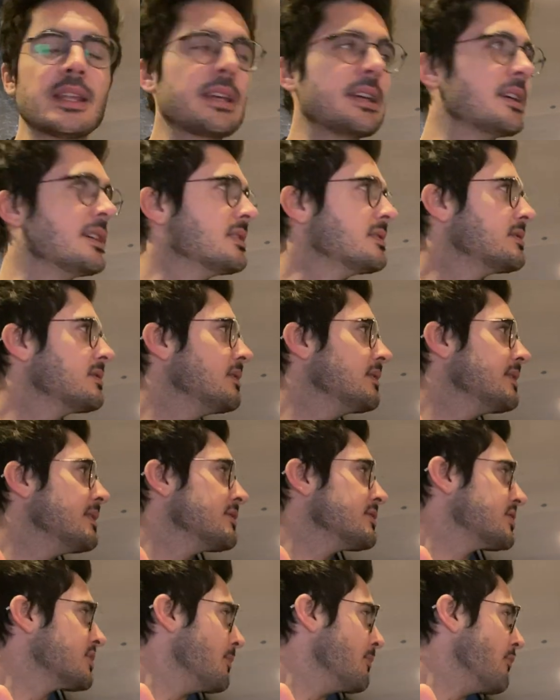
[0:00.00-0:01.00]
it
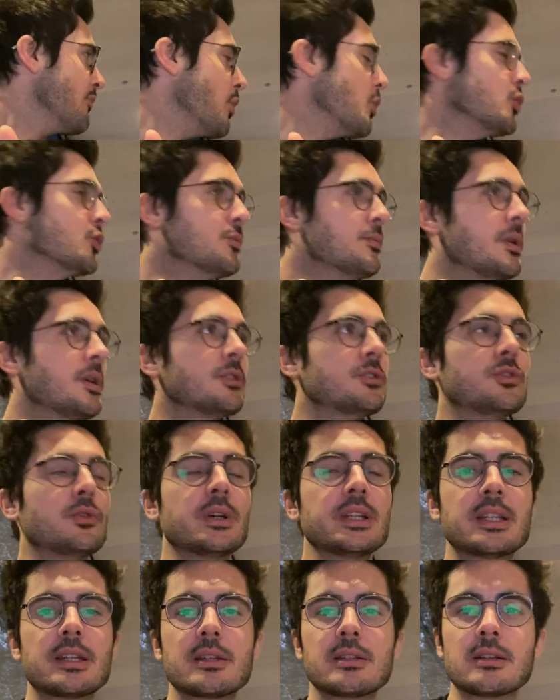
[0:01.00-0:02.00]
there's some volume to
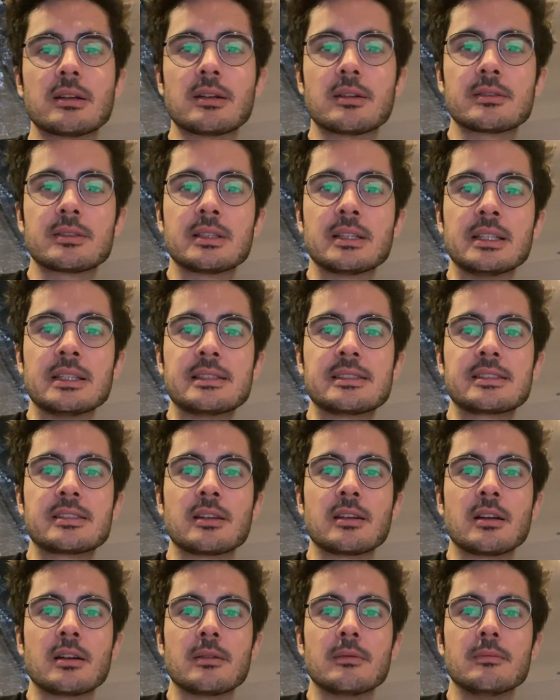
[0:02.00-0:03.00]
it. It's
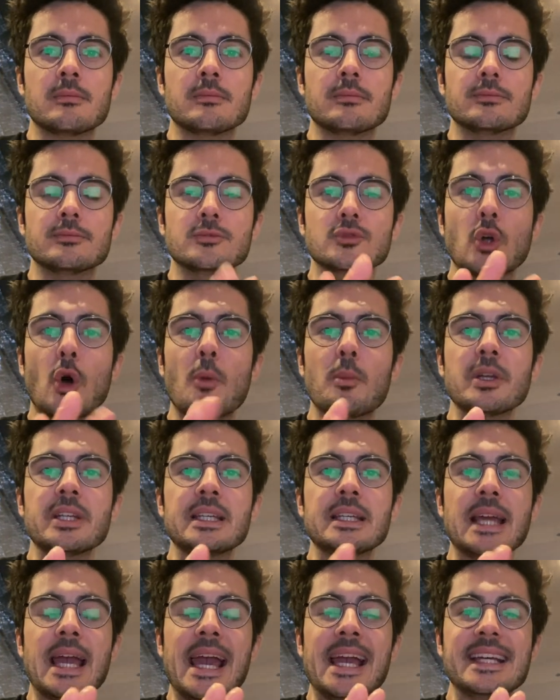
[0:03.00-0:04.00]
um, normally
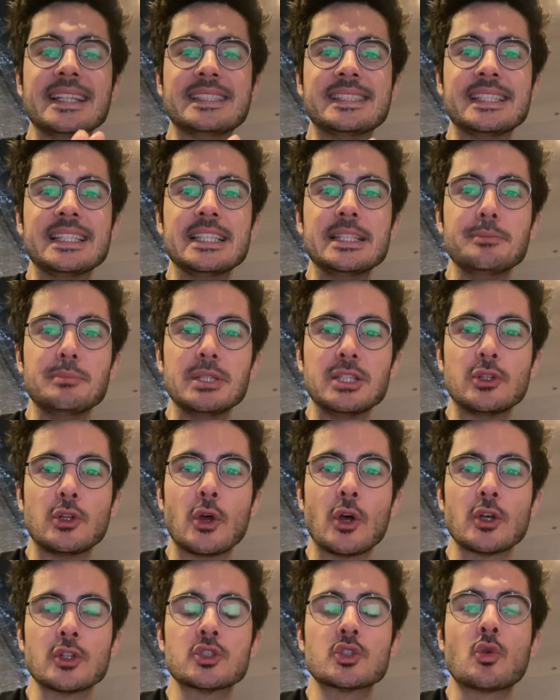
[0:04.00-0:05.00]
18
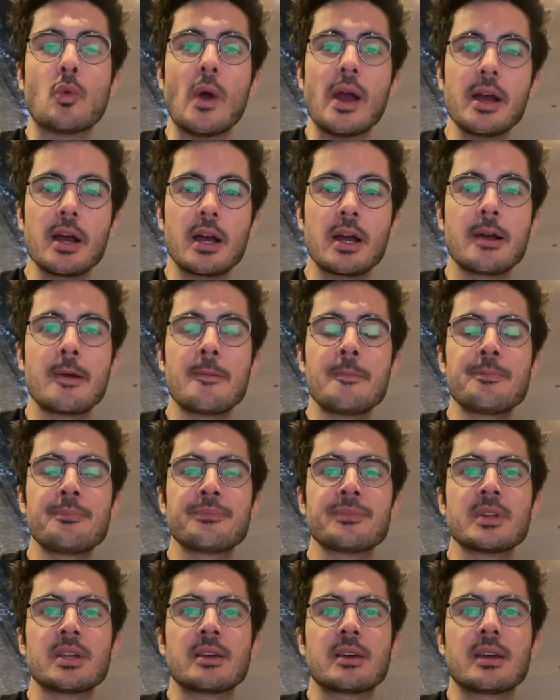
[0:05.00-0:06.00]
meters square,
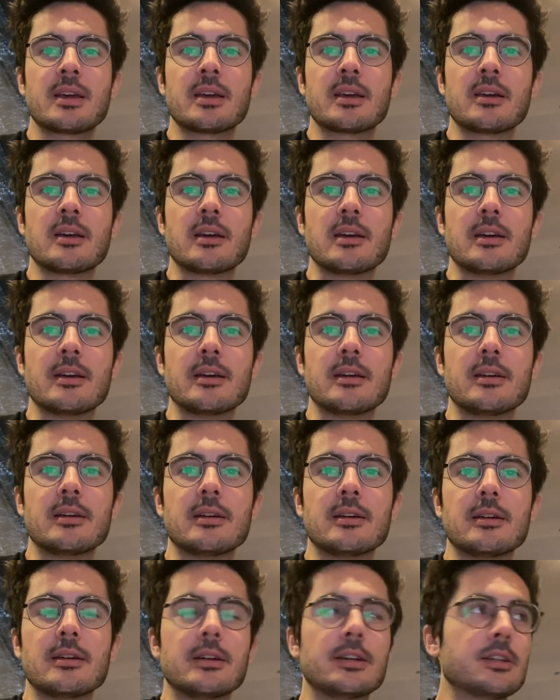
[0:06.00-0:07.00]
uh,
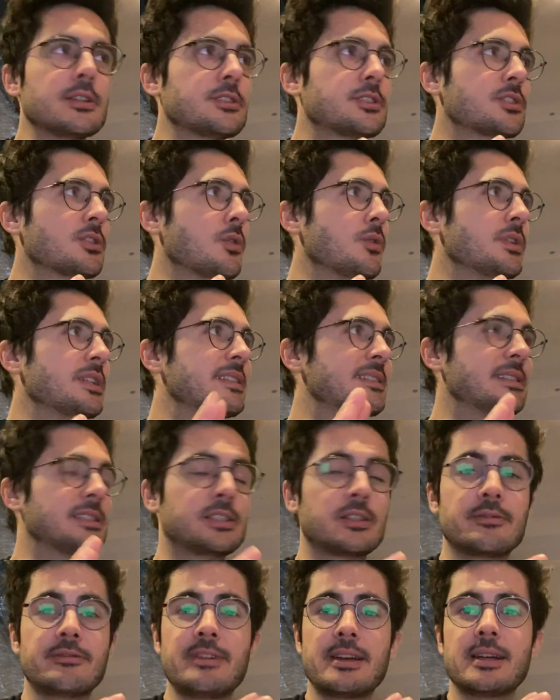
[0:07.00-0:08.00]
so this is
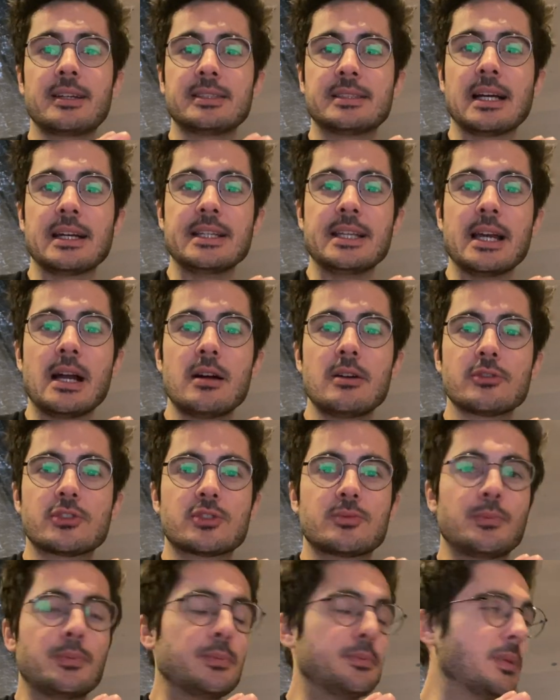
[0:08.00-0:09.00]
a very tiny house,
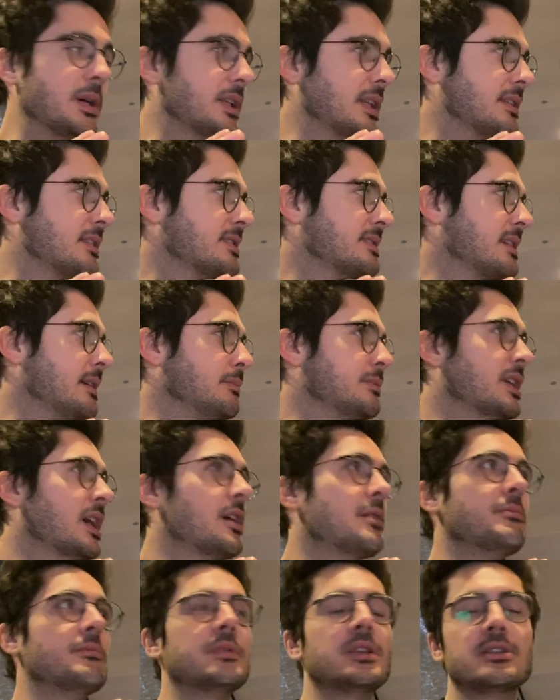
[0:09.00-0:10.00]
but at the same time
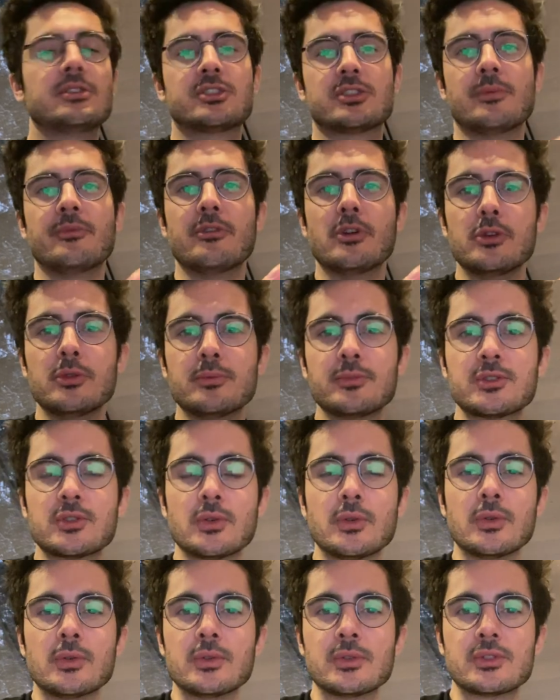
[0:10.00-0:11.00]
there's some volume.
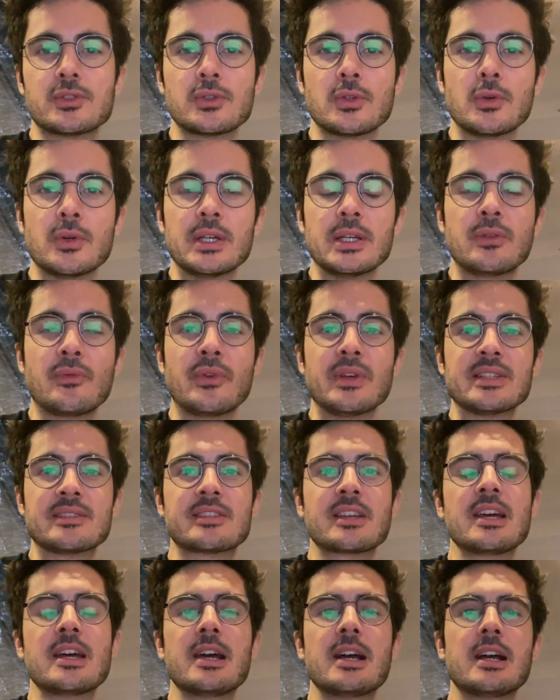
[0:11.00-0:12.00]
So so it fits
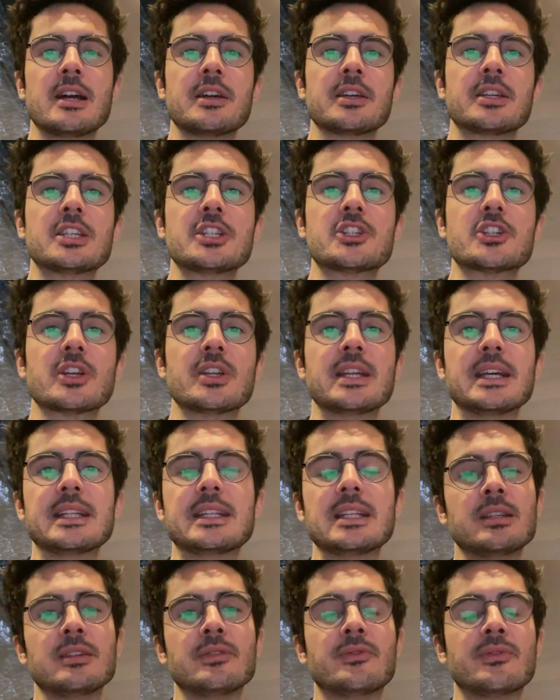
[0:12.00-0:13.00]
a kitchenette,
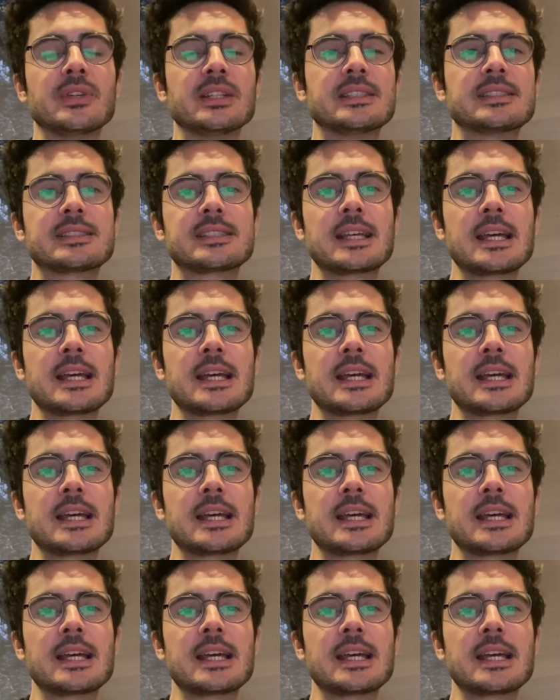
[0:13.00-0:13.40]
it fits